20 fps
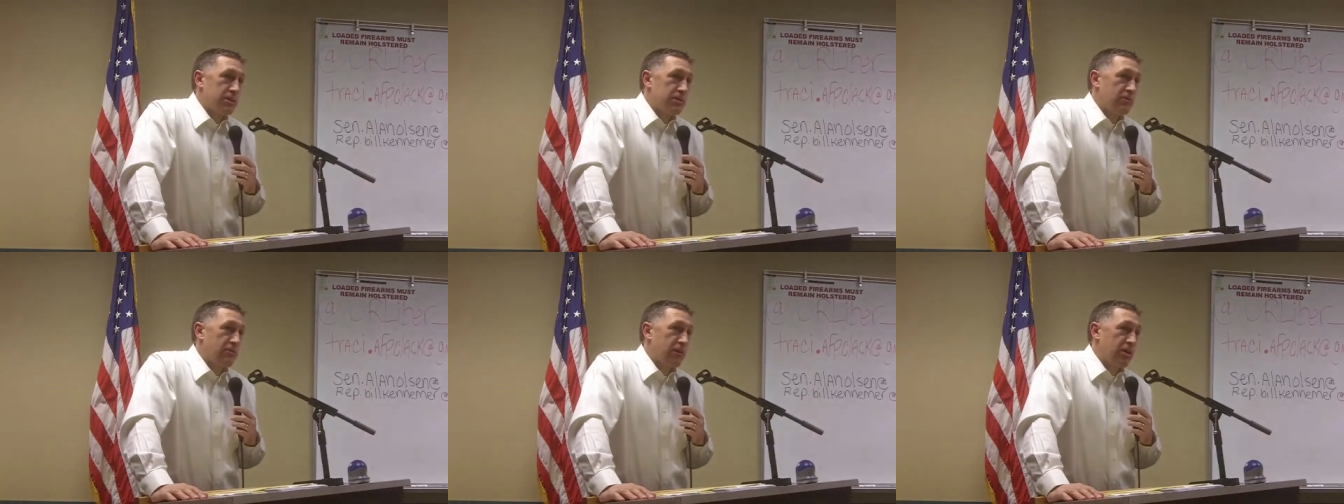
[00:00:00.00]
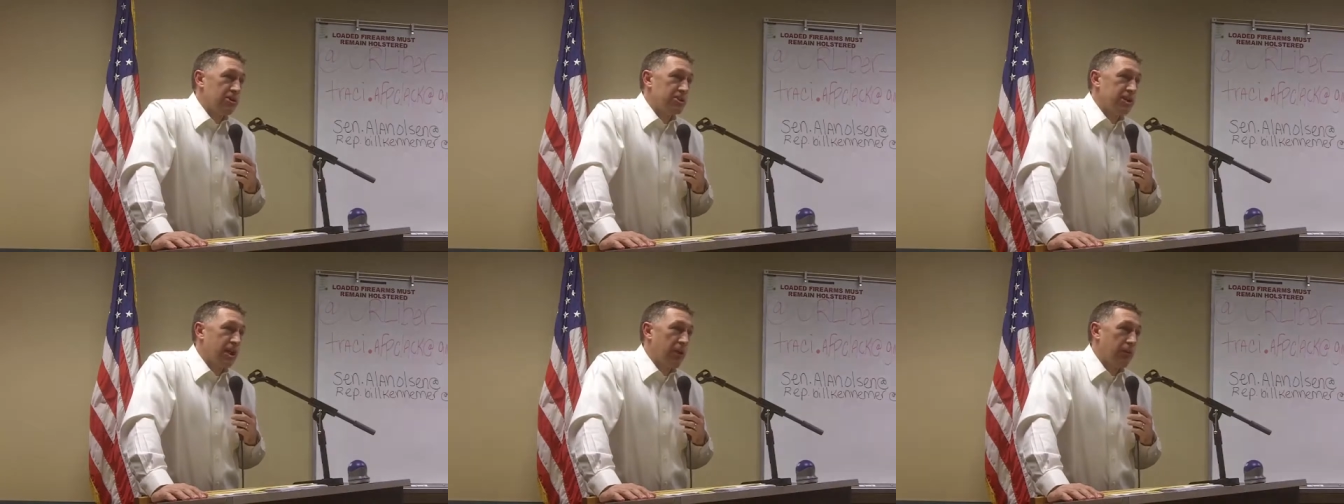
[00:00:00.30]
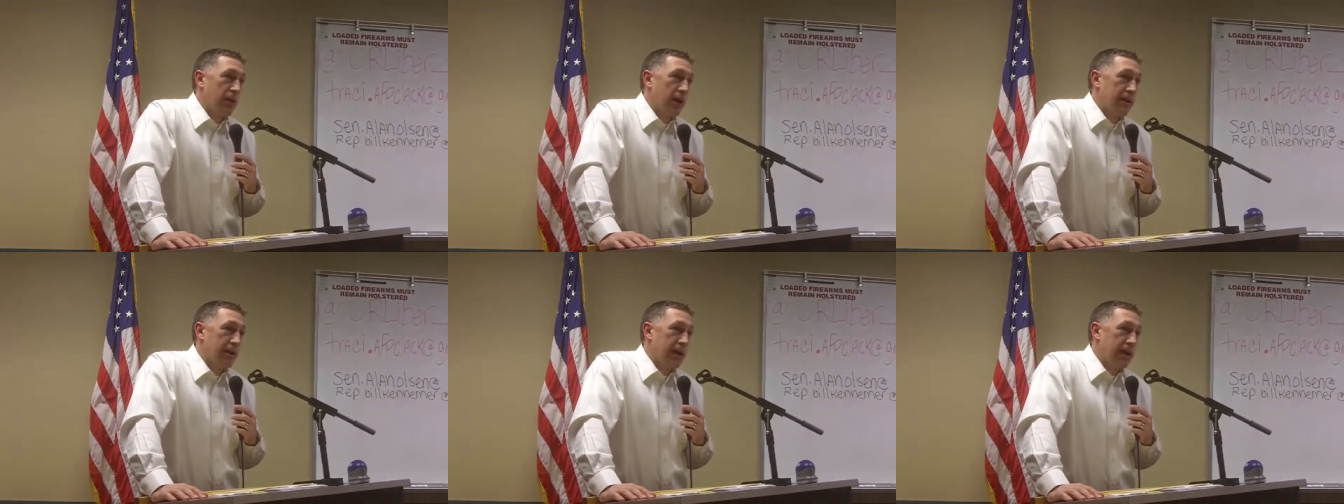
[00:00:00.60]
to some of our
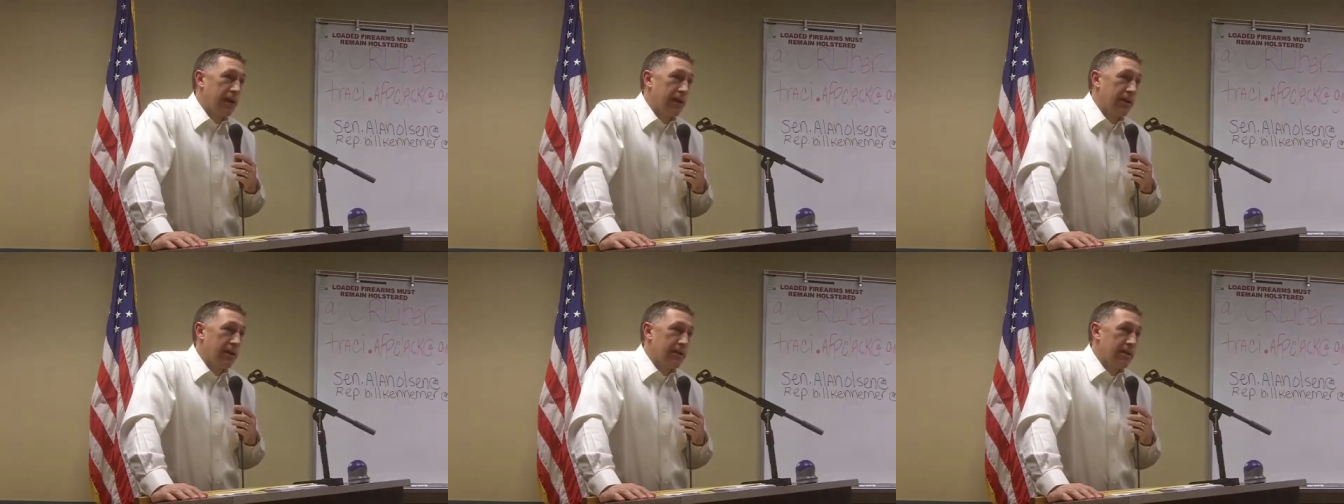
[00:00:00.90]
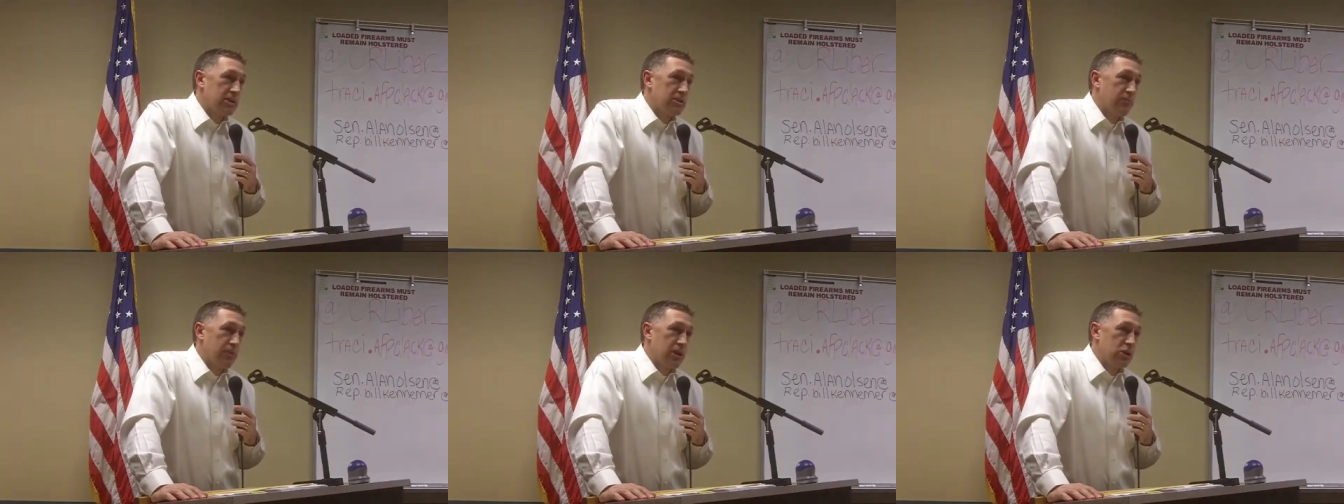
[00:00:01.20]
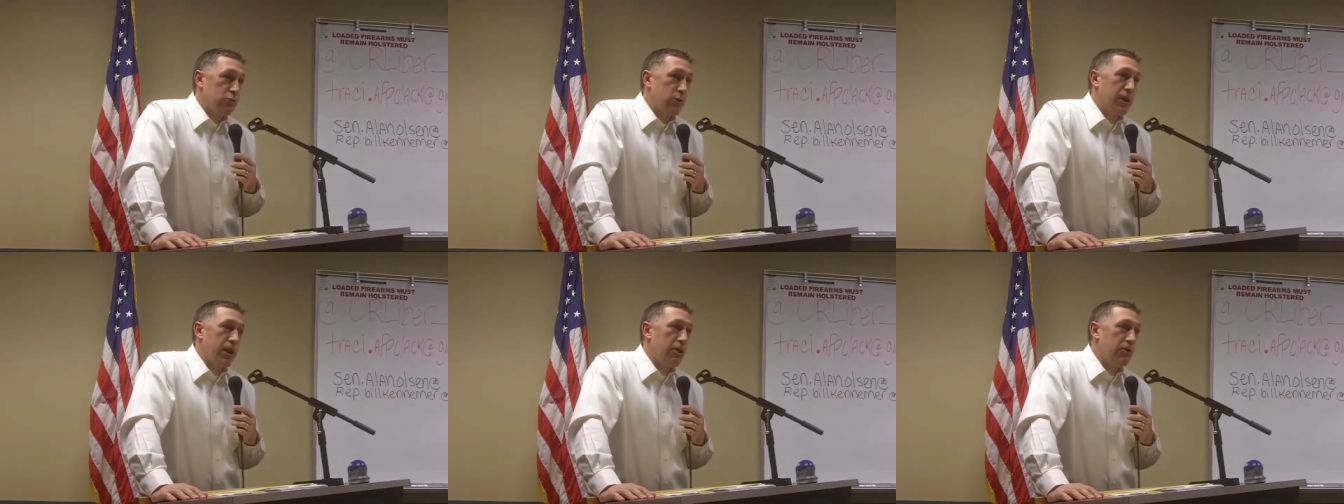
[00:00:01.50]
statewide candidates
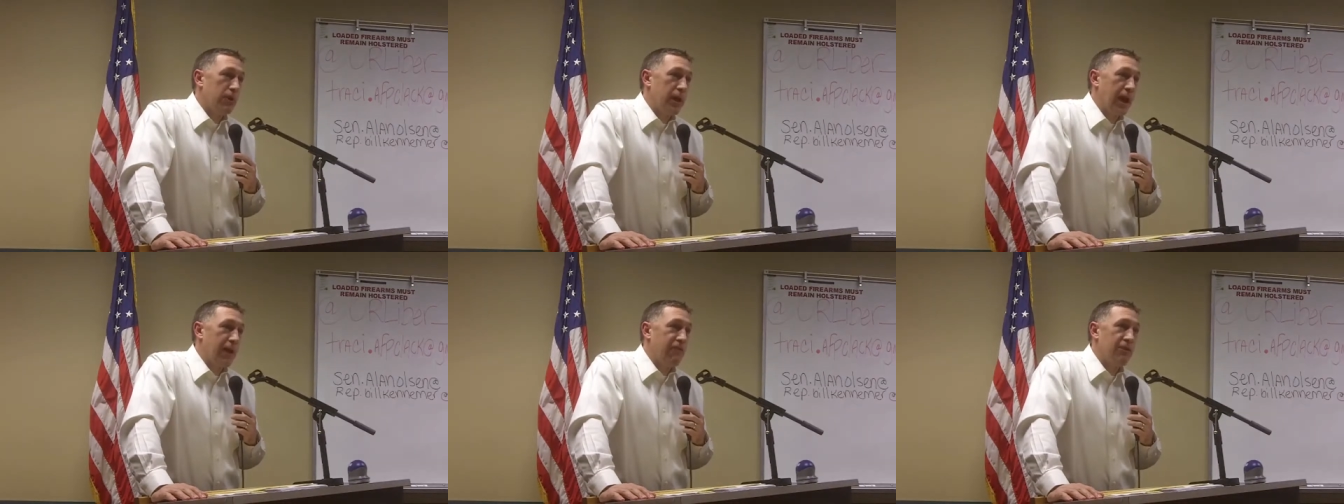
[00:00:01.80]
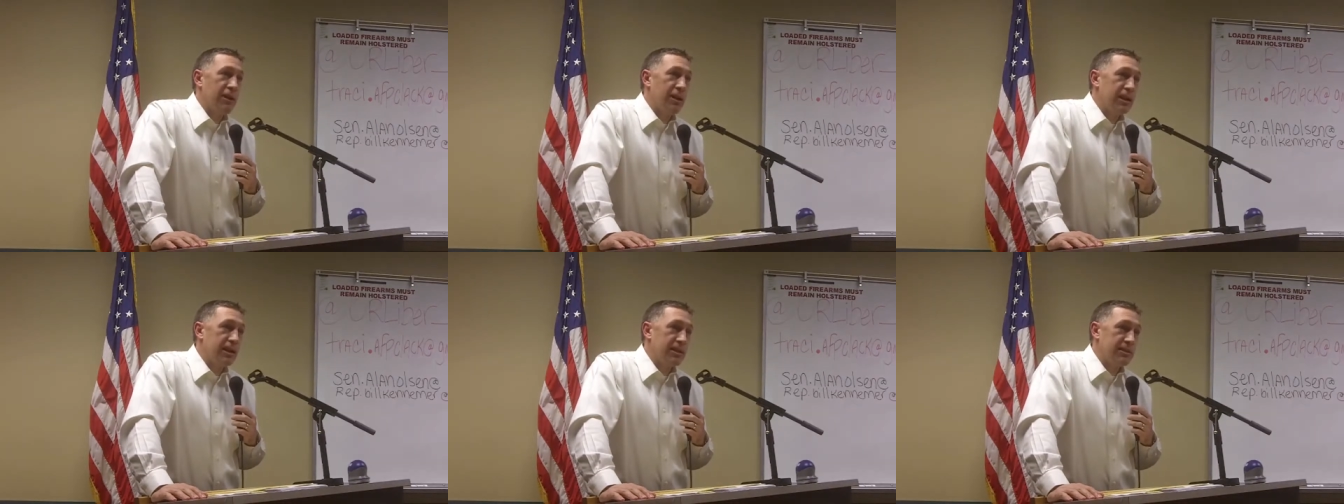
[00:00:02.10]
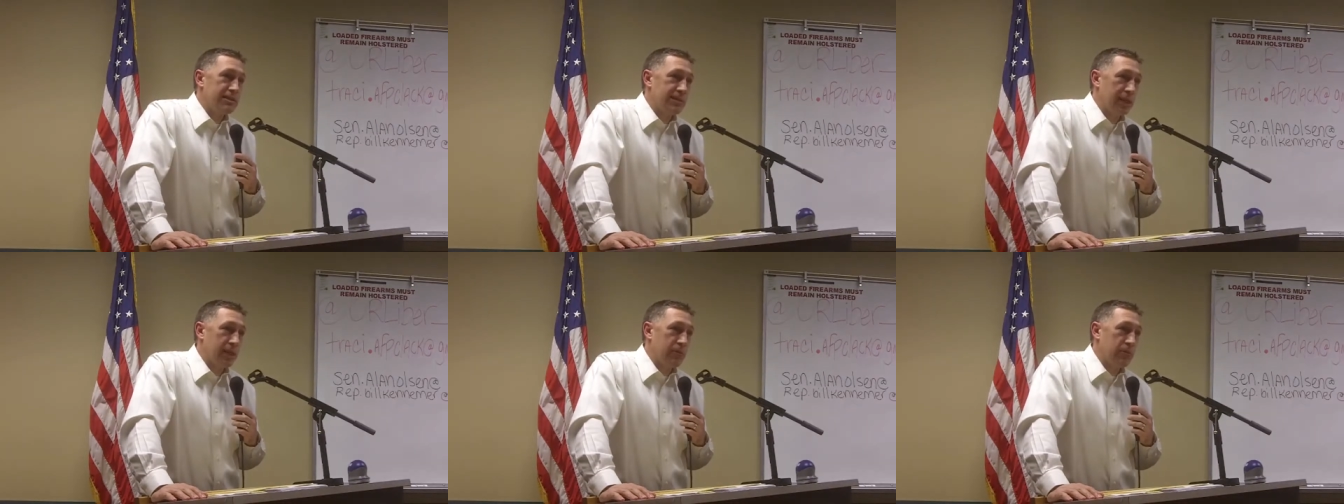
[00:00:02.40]
because we don't have any
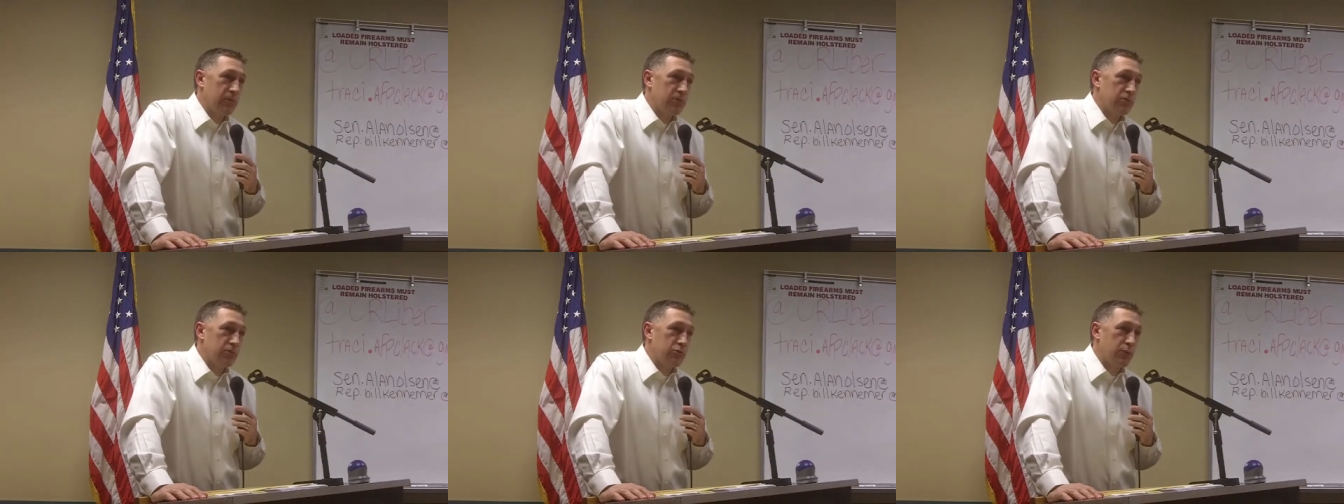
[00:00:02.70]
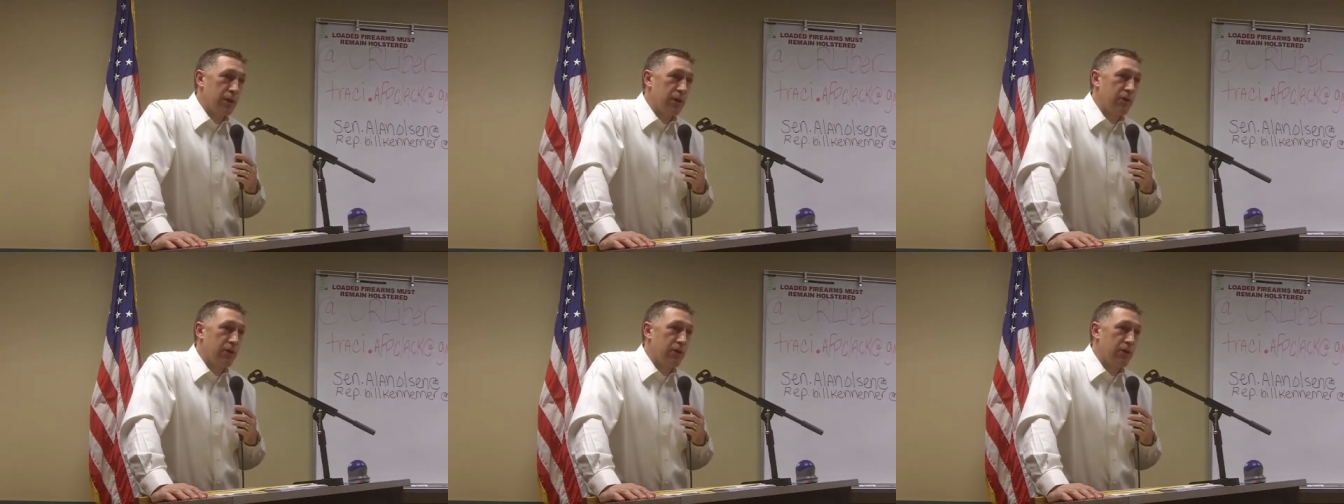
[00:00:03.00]
examples.